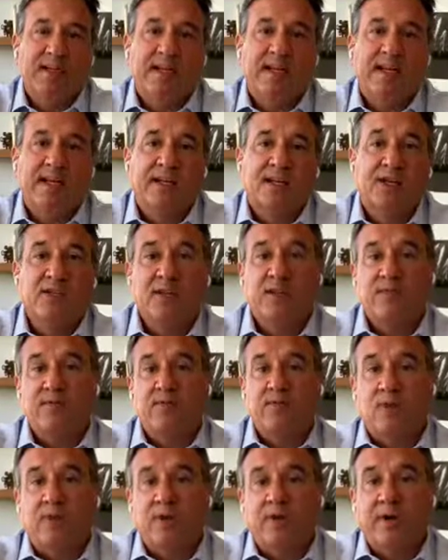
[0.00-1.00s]
and looking for
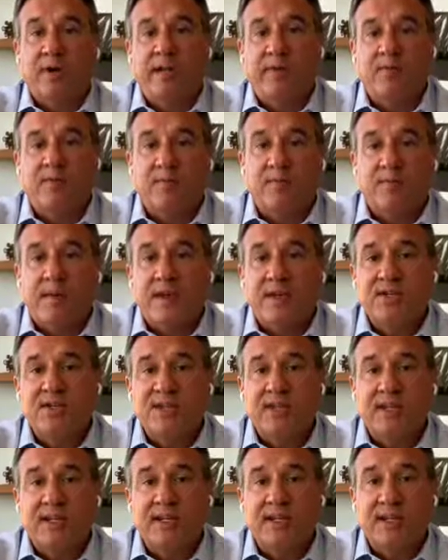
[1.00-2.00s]
more
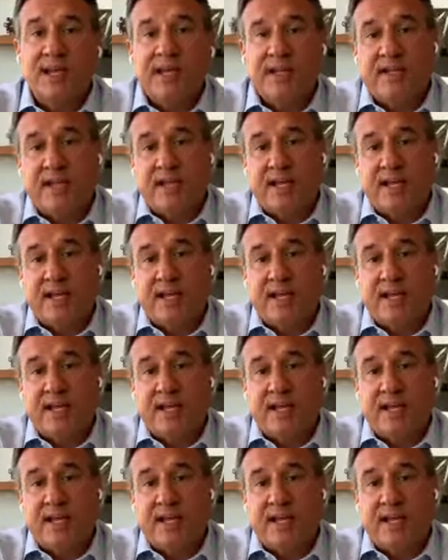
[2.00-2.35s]
information and